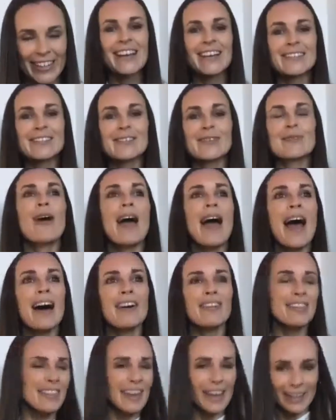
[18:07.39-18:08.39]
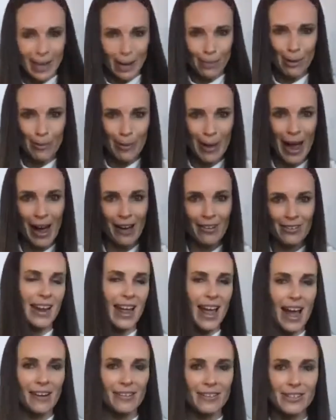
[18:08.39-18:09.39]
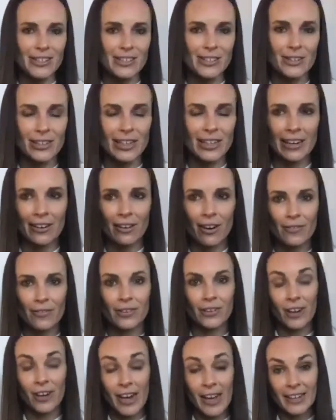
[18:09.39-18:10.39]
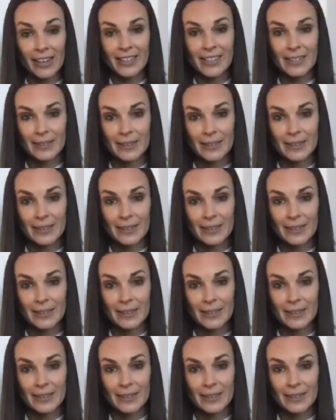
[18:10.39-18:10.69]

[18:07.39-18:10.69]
So how did that come about? How did you sort of get it off the ground?